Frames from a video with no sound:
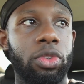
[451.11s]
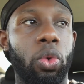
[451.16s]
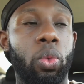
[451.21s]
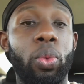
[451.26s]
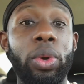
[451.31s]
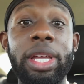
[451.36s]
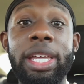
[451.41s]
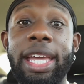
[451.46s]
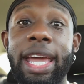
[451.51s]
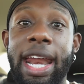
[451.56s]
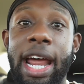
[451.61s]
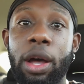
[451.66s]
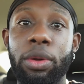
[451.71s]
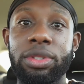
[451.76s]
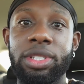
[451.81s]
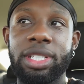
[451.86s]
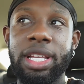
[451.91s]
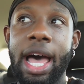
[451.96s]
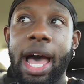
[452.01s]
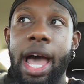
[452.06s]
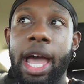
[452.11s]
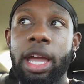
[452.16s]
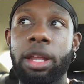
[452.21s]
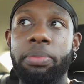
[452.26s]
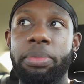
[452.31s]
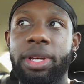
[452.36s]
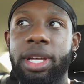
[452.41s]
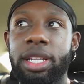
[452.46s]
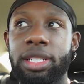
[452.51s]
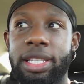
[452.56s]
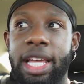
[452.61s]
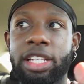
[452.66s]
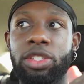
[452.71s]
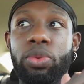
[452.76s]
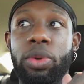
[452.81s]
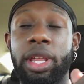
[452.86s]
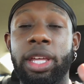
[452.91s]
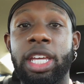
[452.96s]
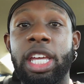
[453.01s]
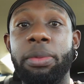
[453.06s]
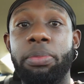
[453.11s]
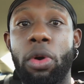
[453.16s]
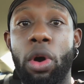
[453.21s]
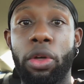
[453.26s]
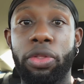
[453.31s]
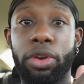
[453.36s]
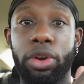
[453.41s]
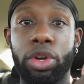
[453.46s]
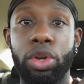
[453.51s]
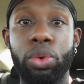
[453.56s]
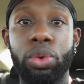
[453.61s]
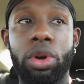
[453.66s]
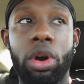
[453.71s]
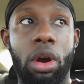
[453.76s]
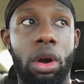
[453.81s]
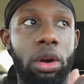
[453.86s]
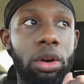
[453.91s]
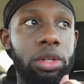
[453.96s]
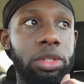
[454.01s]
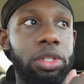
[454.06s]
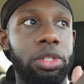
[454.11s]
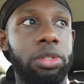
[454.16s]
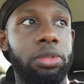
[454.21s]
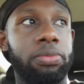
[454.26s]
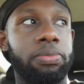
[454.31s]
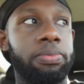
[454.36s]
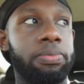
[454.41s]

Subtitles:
We get outside because that's where they keep all their new cars,